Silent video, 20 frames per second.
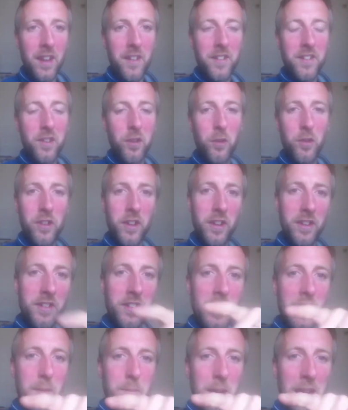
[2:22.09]
So you can
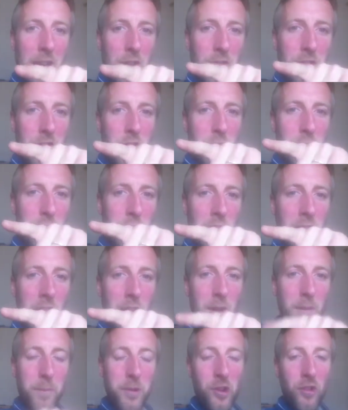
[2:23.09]
see in the background here,
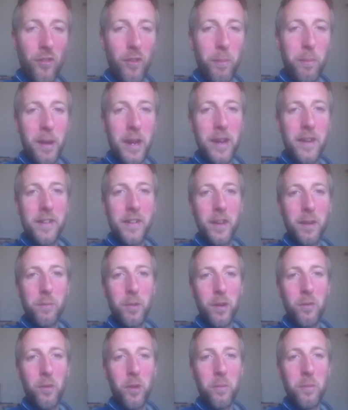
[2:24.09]
beautiful painting
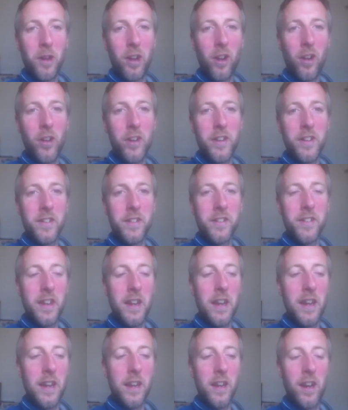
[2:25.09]
by one of my clients
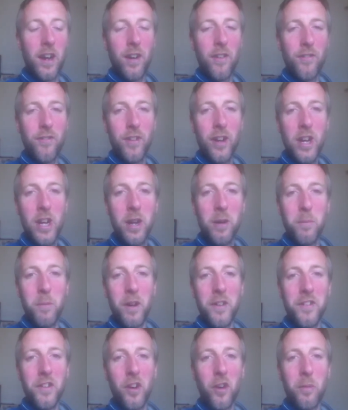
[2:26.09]
of
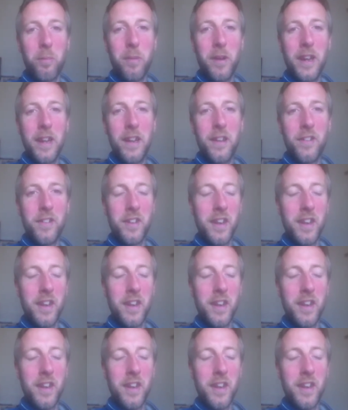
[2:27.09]
my dog Bailey.